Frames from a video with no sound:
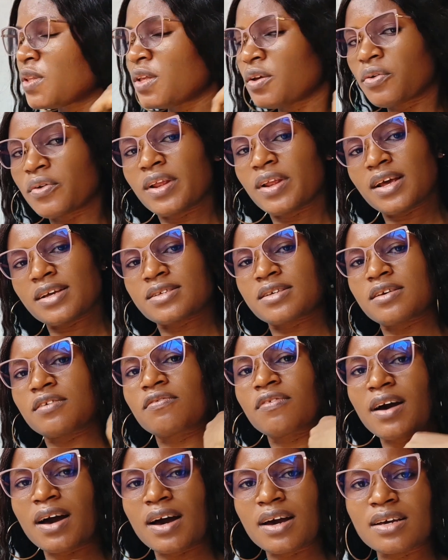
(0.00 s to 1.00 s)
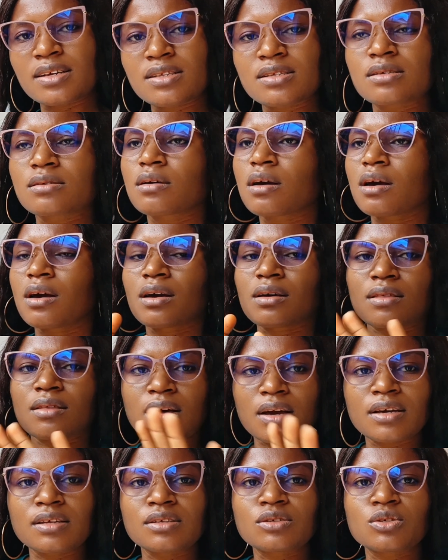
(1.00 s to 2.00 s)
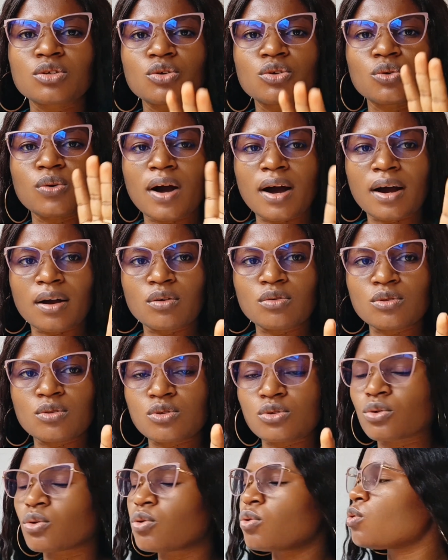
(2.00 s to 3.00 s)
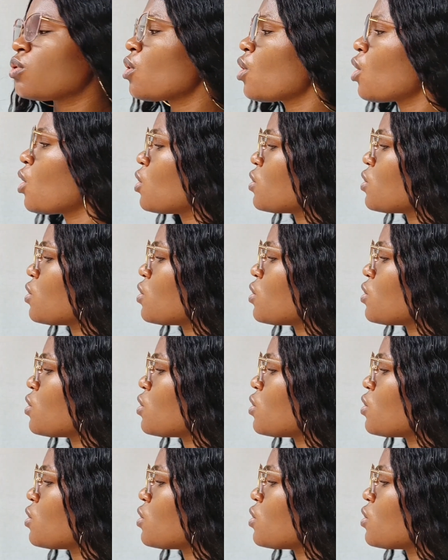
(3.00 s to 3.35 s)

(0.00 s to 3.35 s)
with the relative height, then you are good to go.